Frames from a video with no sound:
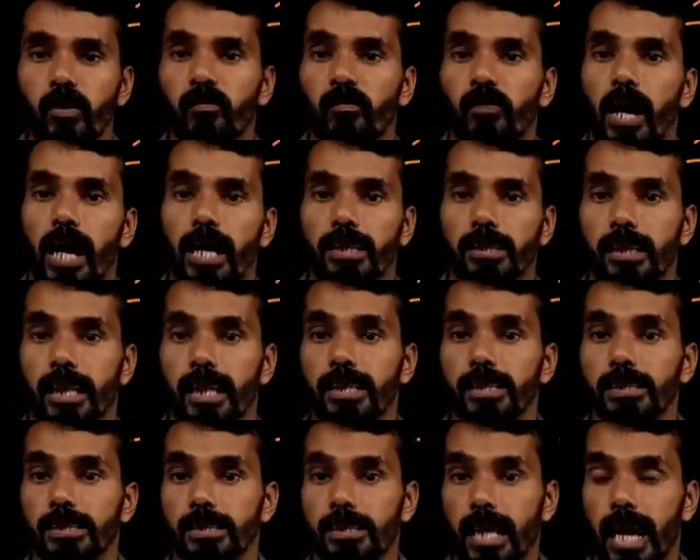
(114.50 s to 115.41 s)

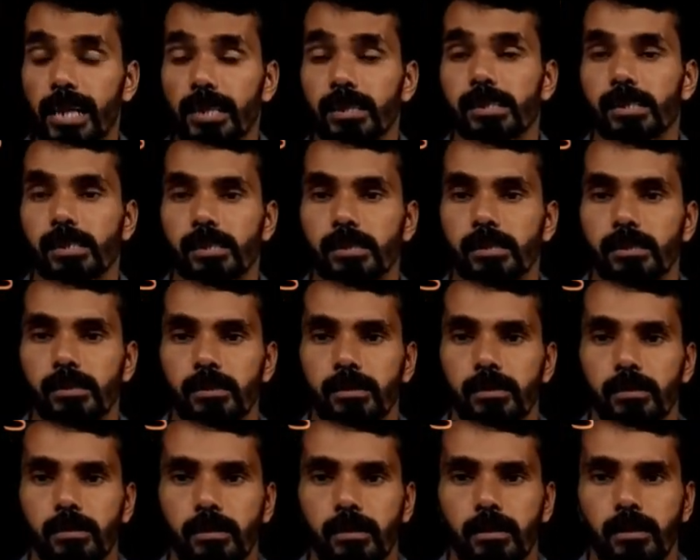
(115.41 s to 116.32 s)
factorize that
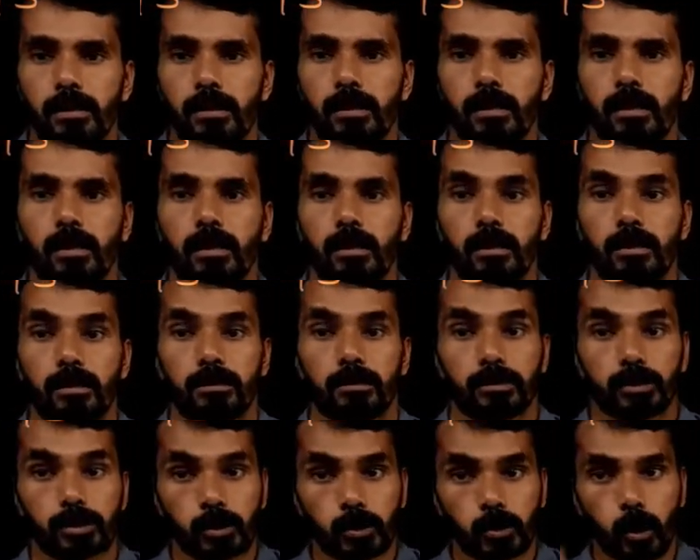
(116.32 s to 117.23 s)

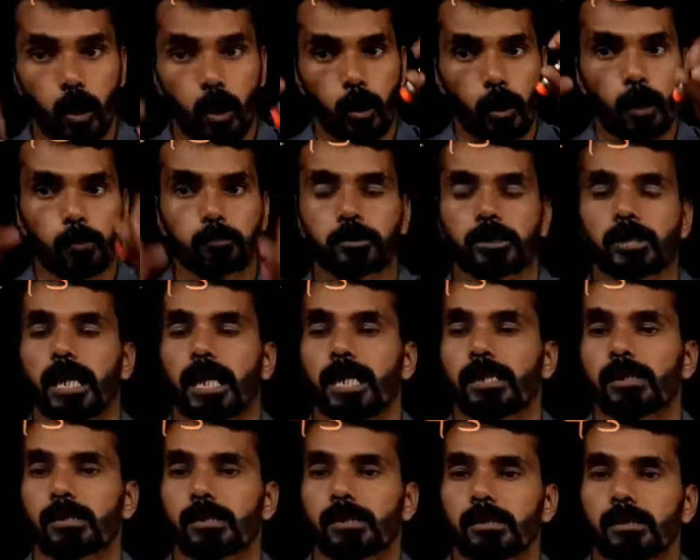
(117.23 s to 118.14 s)
so
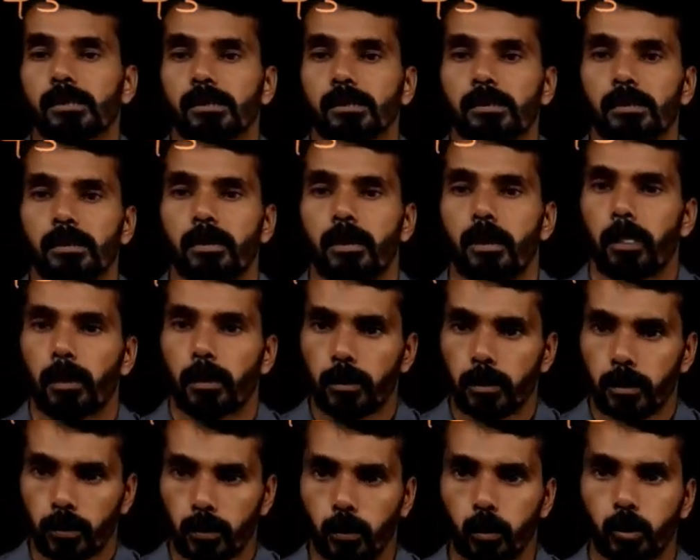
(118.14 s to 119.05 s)
obtained
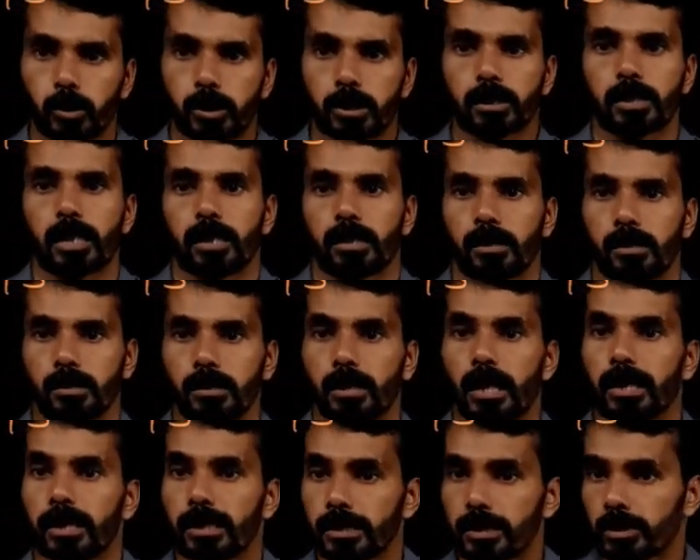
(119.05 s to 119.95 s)
quotient,
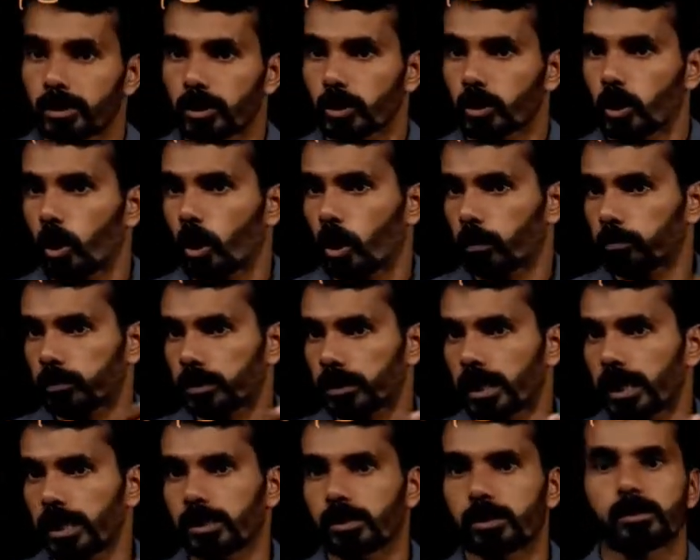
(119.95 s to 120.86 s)
that is so
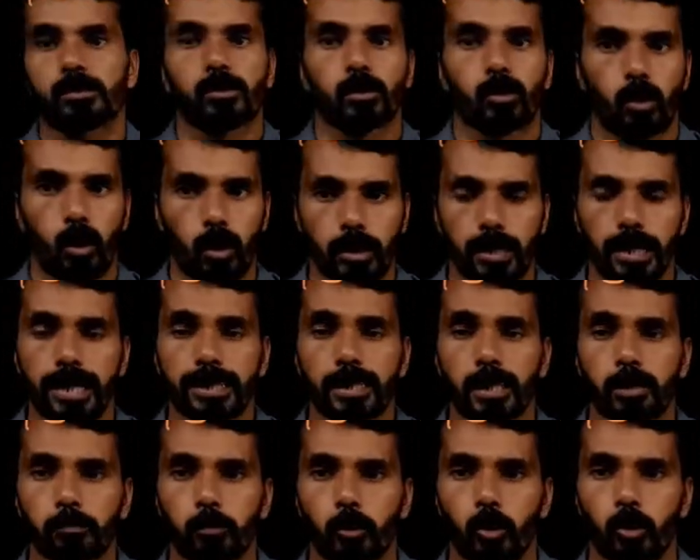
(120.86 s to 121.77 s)
obtained
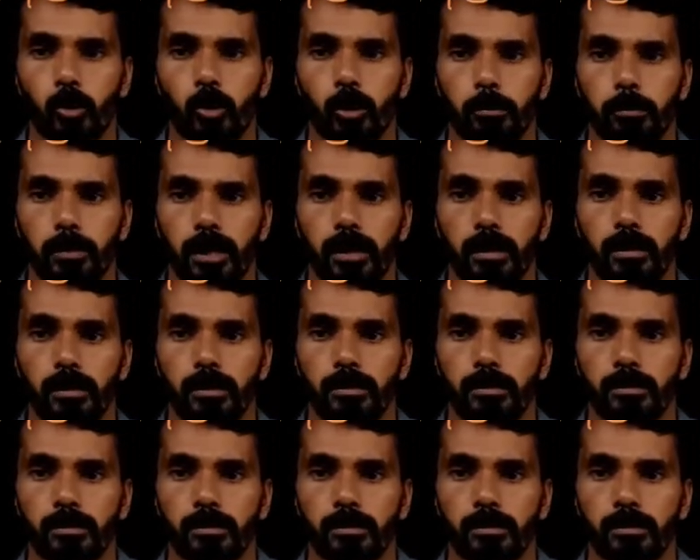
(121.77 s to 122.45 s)
quadratic polynomial.